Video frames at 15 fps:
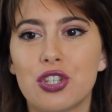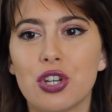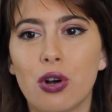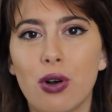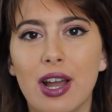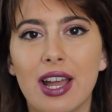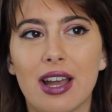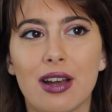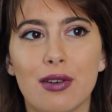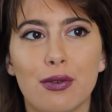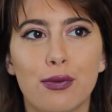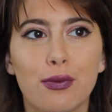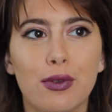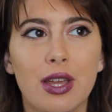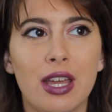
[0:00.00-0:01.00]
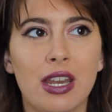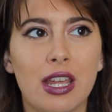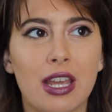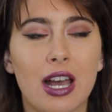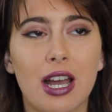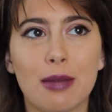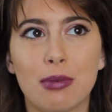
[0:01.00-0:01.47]
don't have
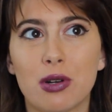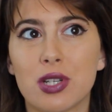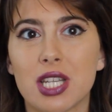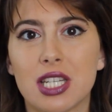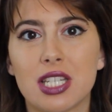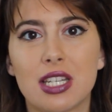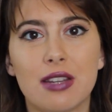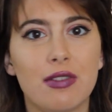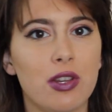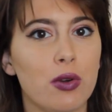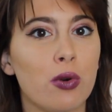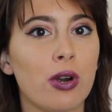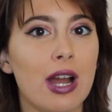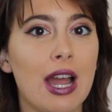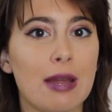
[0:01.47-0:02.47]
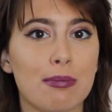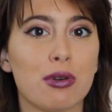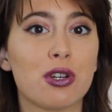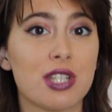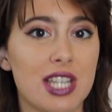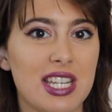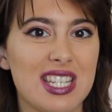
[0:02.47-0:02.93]
any hyposensitivity or
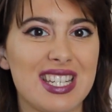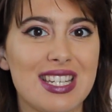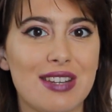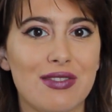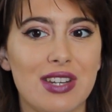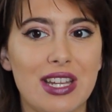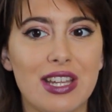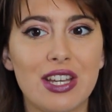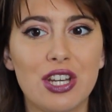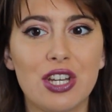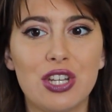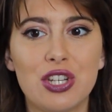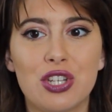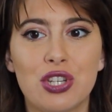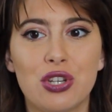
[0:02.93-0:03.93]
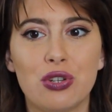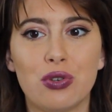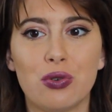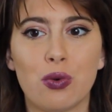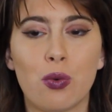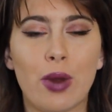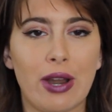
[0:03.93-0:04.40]
hypersensitivity
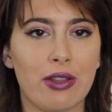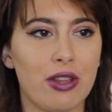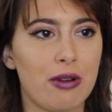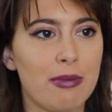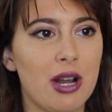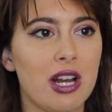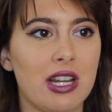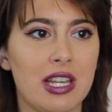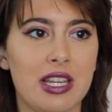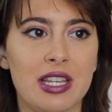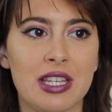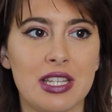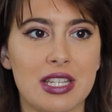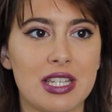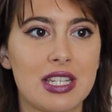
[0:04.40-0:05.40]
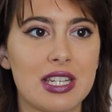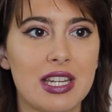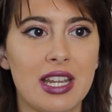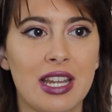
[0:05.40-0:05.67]
to where their body is,